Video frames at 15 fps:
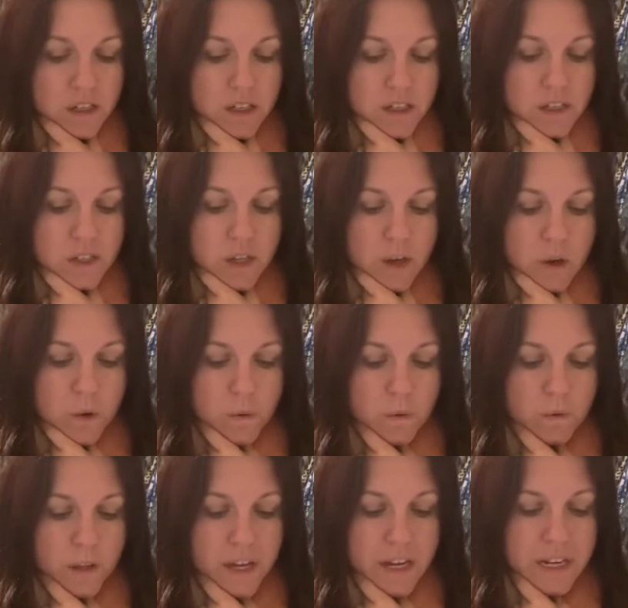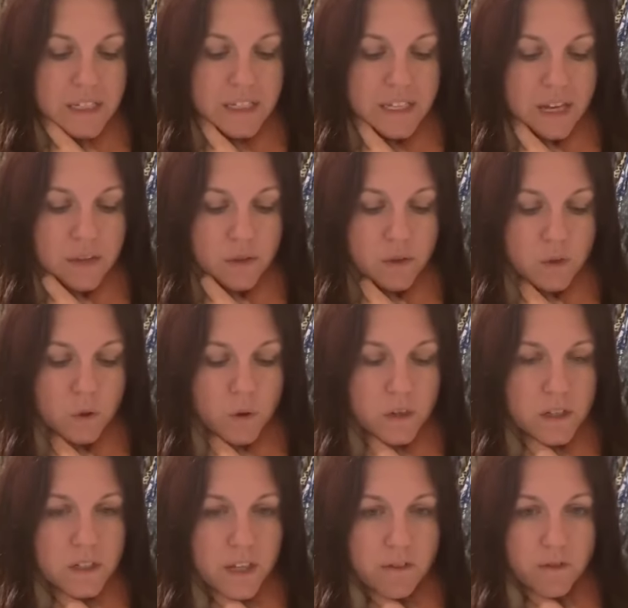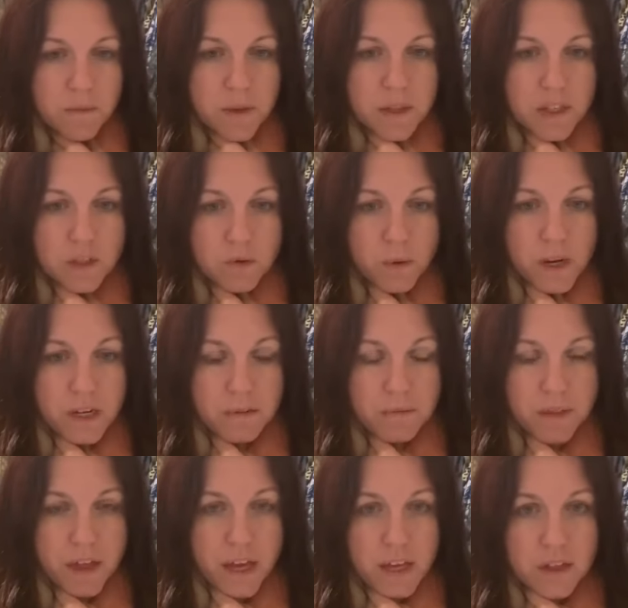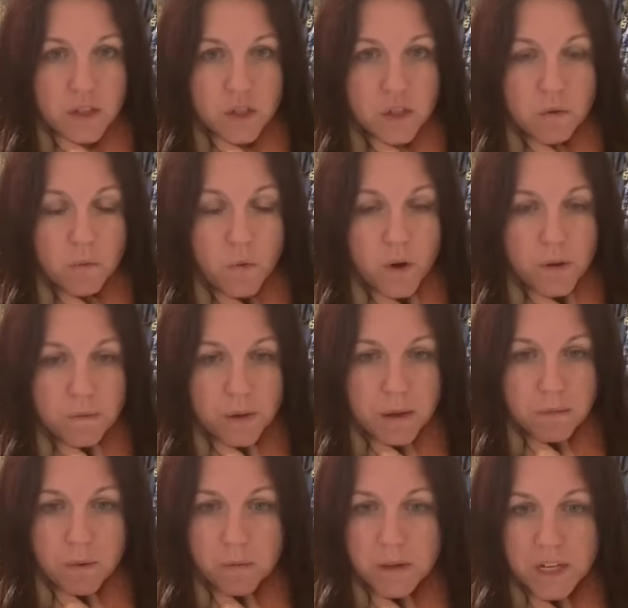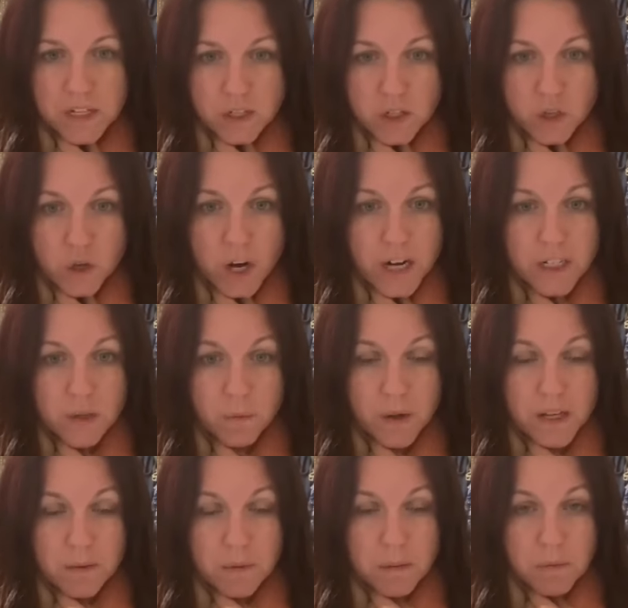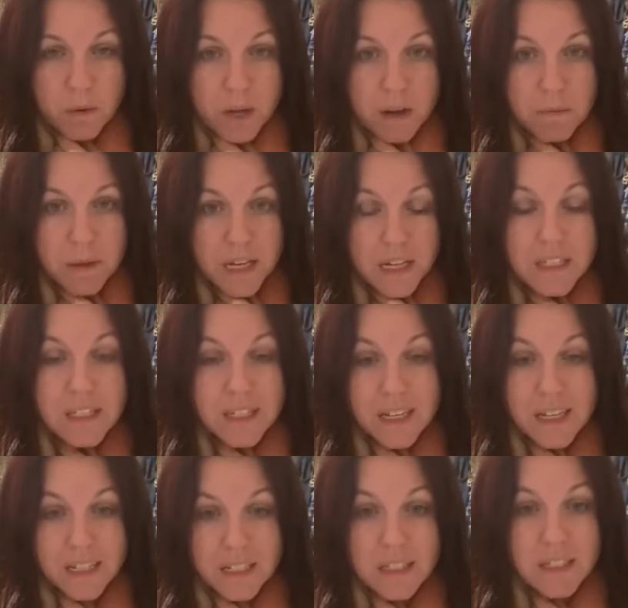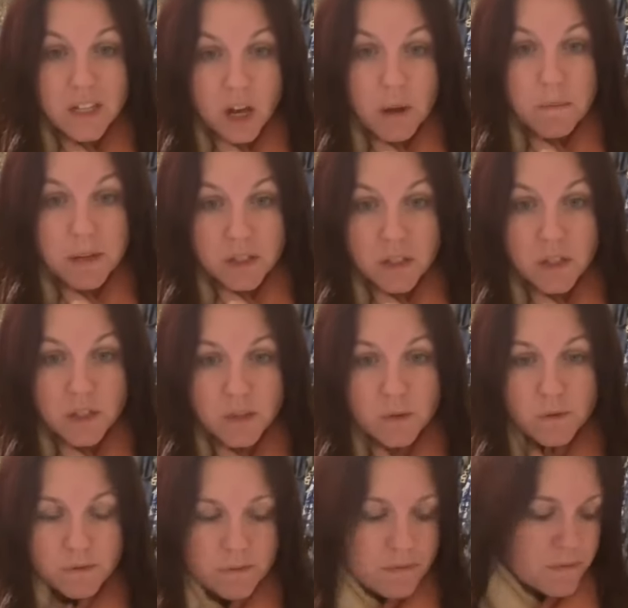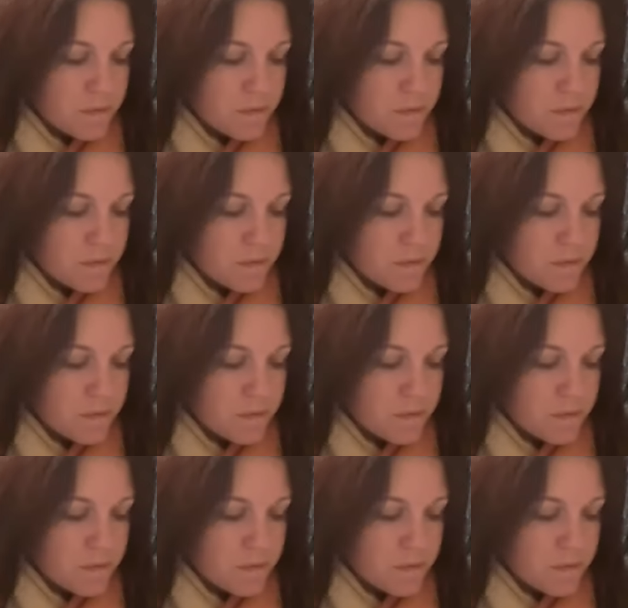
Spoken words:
So, like I said, the Lord is giving me these random things to warn people because he's trying to wake people up because he is coming soon.